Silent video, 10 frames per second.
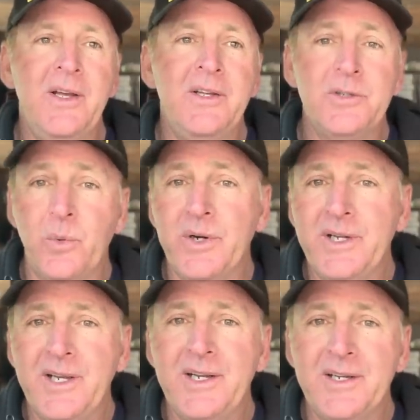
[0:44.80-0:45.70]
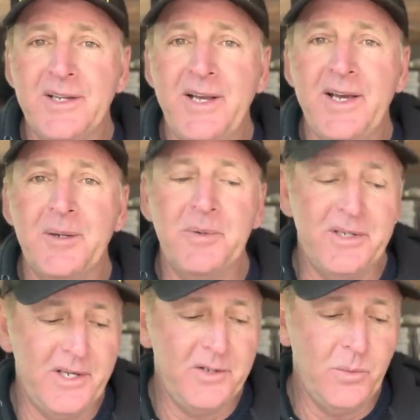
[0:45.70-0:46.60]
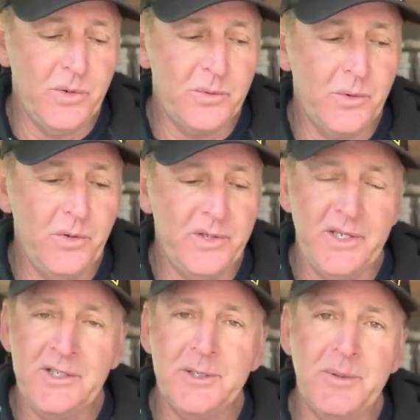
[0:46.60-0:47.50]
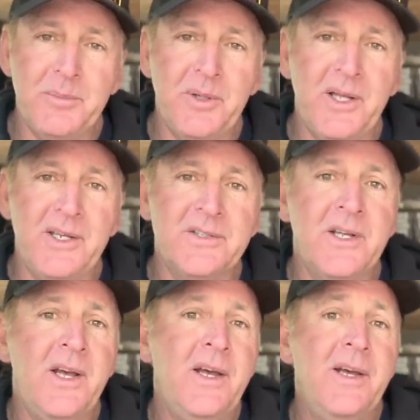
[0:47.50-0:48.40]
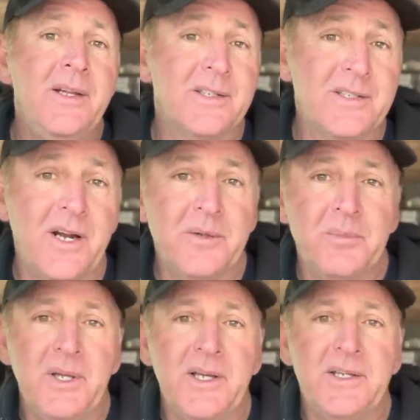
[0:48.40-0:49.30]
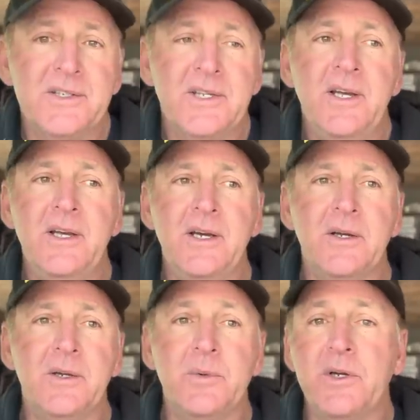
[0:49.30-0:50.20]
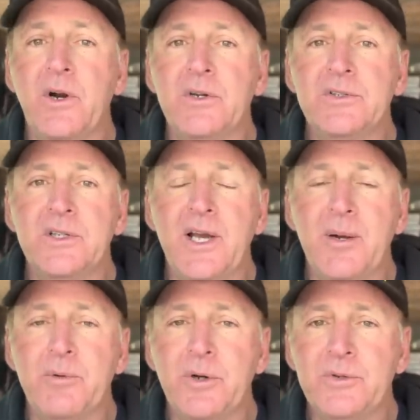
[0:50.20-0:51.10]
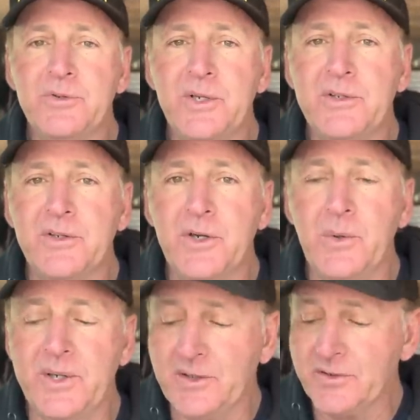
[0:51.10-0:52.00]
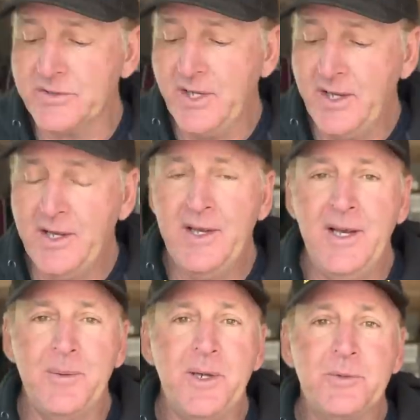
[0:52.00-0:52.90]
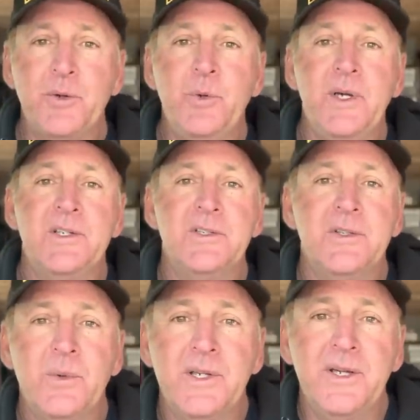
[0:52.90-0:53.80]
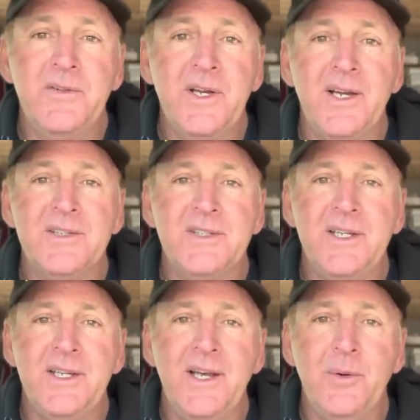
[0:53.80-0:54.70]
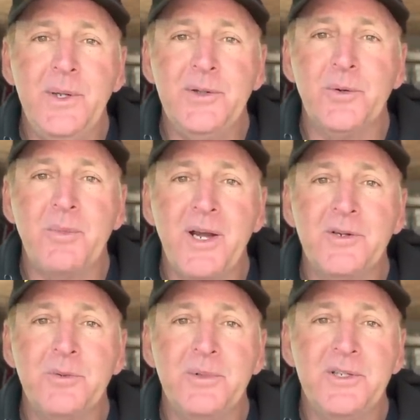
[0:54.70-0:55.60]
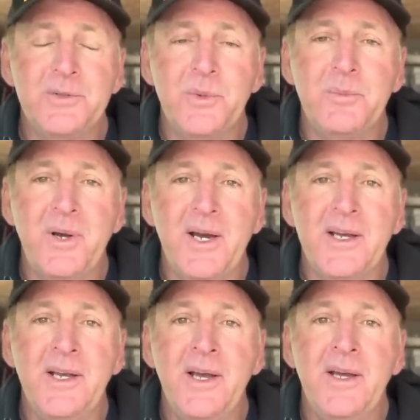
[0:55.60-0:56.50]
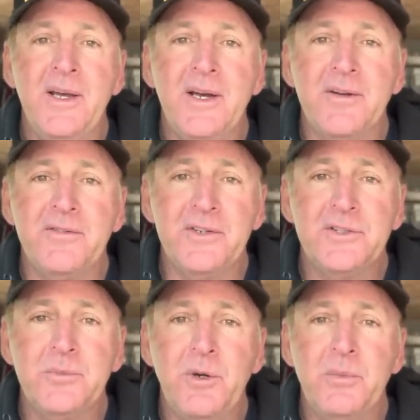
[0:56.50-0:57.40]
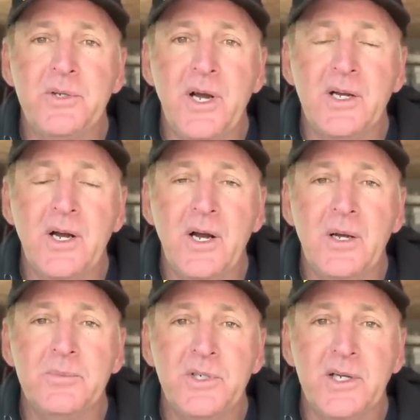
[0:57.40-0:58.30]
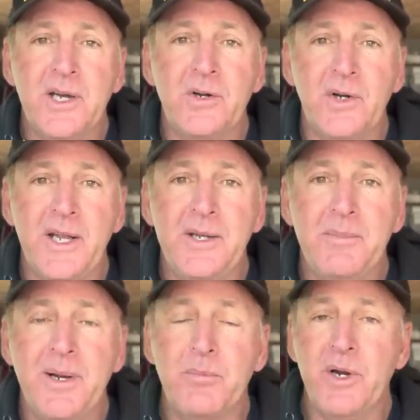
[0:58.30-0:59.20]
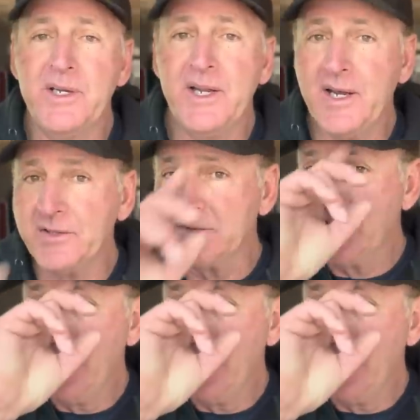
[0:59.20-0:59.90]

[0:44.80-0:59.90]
So we're going to get into that. I'm going to tell you one rule that needs to be in place that's not in place in regards to how pros treat their co-anglers. Guys, real quick, just I want to give you guys the weekly reminder. Please swing by fishthemoment.com. Check out our lake map breakdowns.